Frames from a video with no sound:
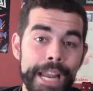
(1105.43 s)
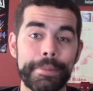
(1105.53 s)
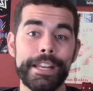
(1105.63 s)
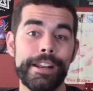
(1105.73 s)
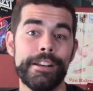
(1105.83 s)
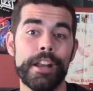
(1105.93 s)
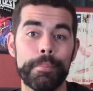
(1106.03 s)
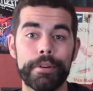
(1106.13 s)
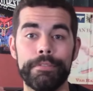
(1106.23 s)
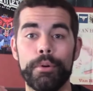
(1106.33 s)
Coming in at
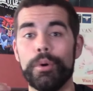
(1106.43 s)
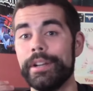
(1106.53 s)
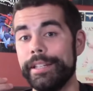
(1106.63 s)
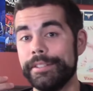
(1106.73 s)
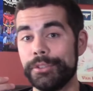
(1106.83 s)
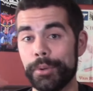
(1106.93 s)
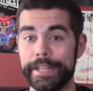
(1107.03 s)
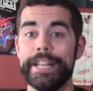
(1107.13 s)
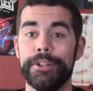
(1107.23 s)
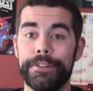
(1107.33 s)
number 4 is
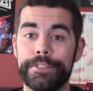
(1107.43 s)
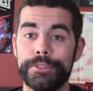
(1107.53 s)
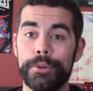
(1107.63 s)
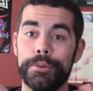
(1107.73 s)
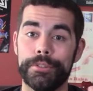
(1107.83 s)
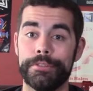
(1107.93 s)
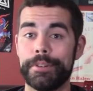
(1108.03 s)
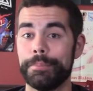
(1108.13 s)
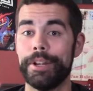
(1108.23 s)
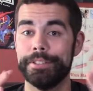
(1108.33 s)
Tornado of Souls
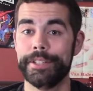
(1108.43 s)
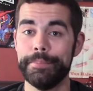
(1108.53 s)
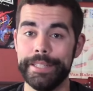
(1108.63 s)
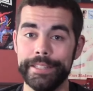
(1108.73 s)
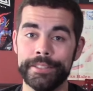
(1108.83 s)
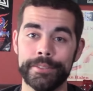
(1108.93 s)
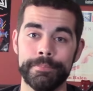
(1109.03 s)
from Rust in Peace.